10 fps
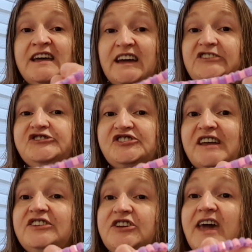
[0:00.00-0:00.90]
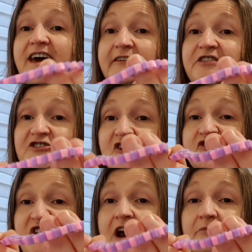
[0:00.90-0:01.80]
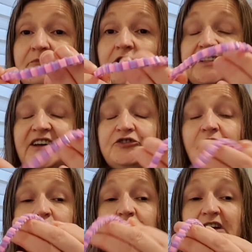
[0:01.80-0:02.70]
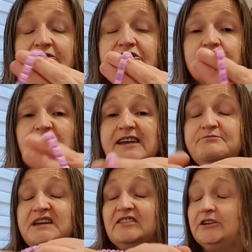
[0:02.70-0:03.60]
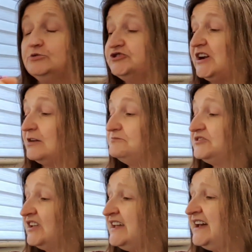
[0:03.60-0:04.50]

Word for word: And she said, yeah, if there's a charm on it. So I'm going to have to try and make little charms.